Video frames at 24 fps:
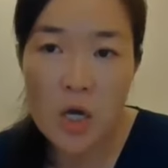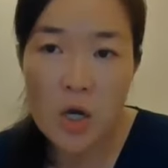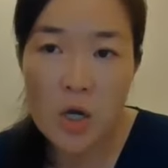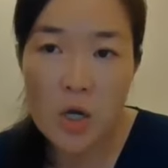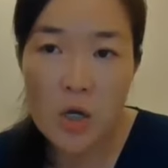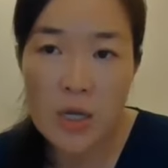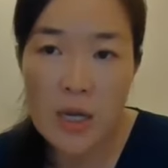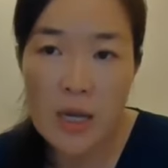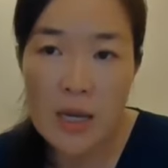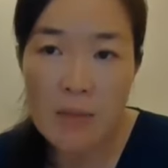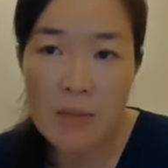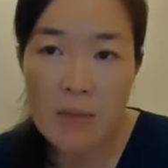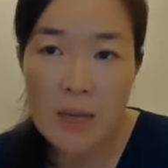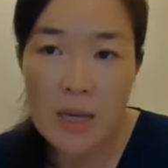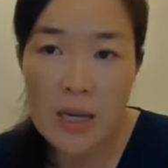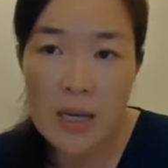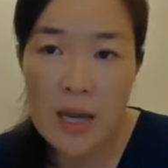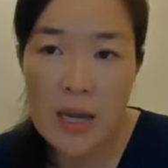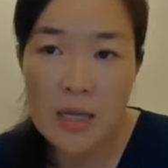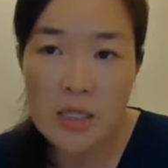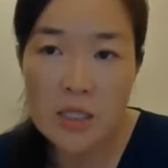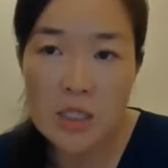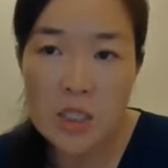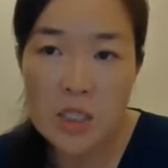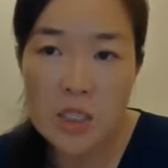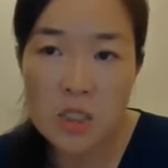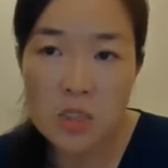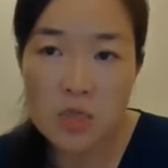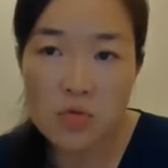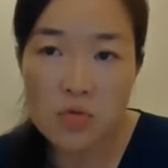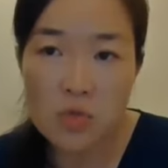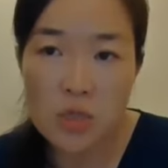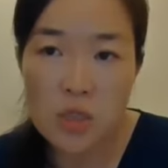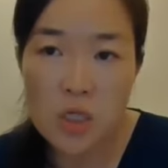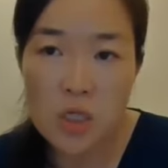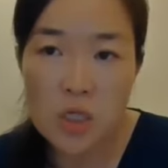Could I be allergic to
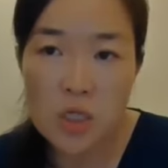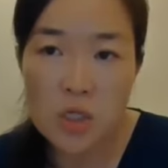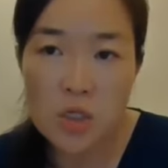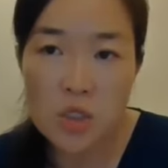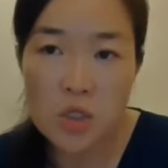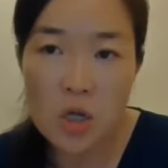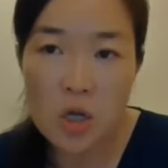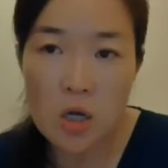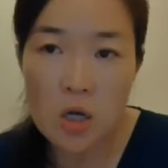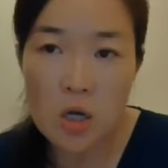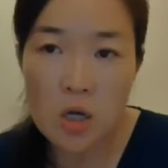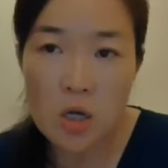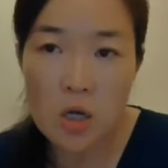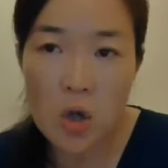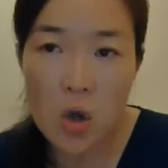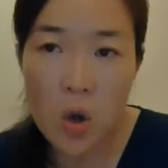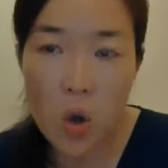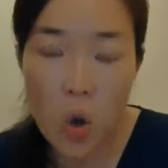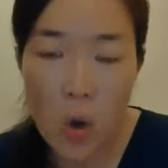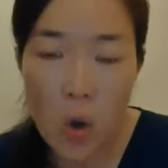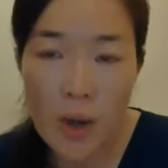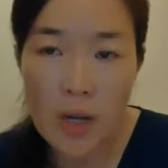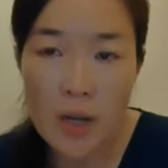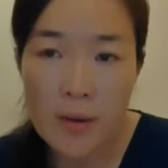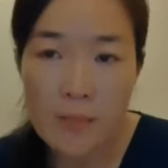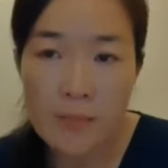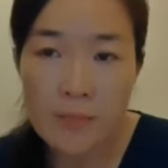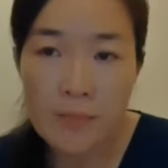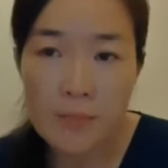the uh, oil?